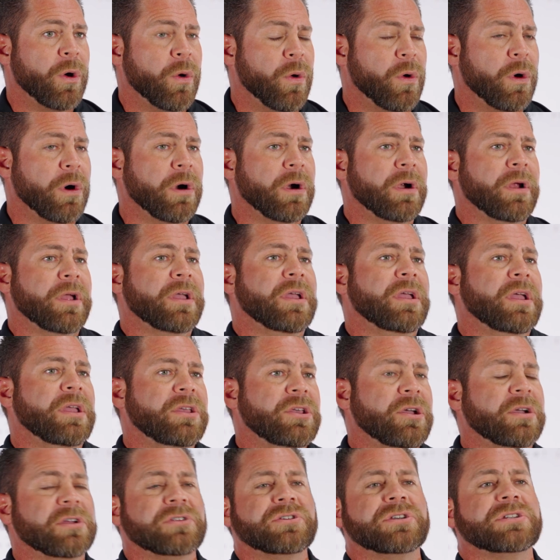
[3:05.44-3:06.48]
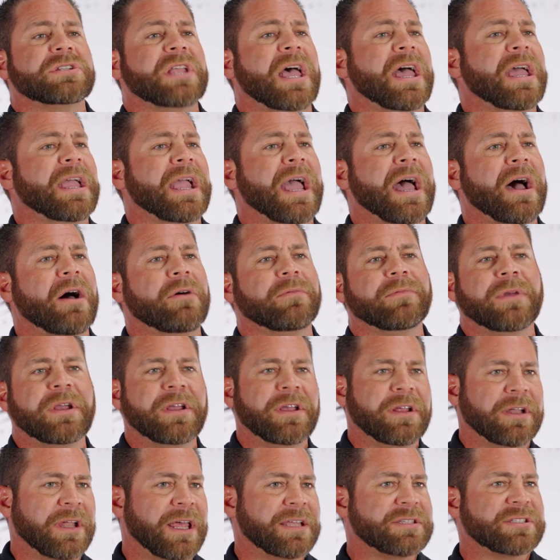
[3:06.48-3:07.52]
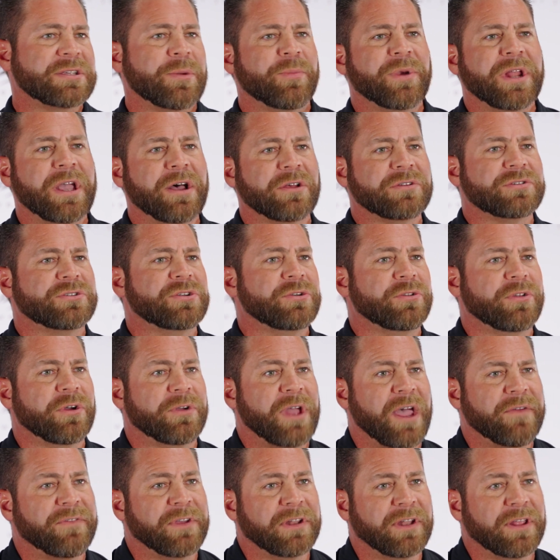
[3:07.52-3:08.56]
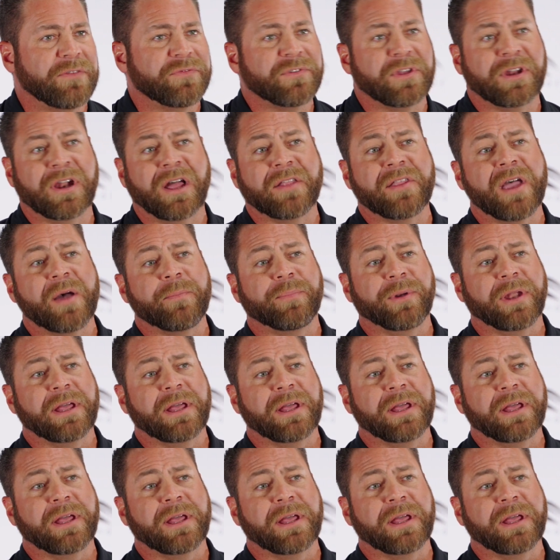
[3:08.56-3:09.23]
Or you can just hang out, let somebody else do the heavy lifting on that